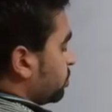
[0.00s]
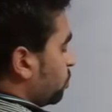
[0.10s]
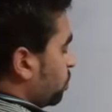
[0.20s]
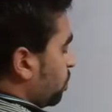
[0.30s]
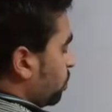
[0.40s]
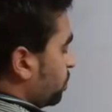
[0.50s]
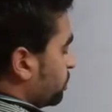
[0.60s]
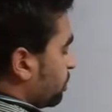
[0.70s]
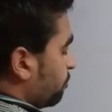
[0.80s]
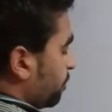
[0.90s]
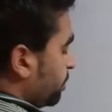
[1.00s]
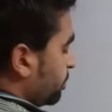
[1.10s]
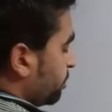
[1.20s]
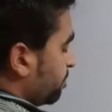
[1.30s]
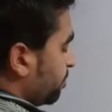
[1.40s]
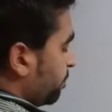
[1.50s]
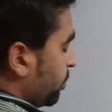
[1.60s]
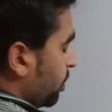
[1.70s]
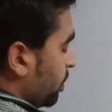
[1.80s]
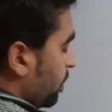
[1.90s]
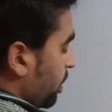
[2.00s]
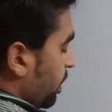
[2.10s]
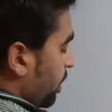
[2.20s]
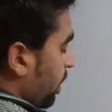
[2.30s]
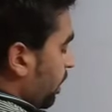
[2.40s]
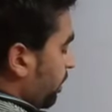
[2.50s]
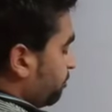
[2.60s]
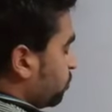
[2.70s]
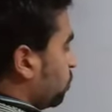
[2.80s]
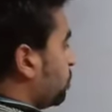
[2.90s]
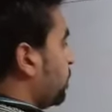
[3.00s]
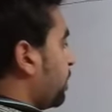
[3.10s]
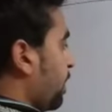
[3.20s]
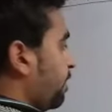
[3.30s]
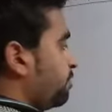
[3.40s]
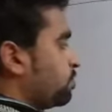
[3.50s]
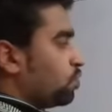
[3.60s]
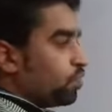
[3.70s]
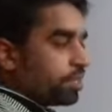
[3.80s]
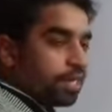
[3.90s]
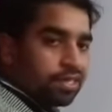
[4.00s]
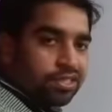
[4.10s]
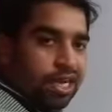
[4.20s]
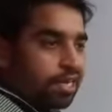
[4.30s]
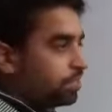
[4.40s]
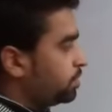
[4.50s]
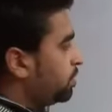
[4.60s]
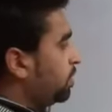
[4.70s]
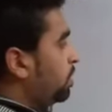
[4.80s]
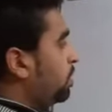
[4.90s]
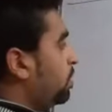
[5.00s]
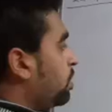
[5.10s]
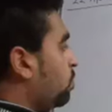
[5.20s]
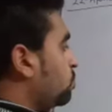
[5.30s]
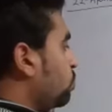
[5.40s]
stored on the surface, and I have shown that I have stored the charge. Now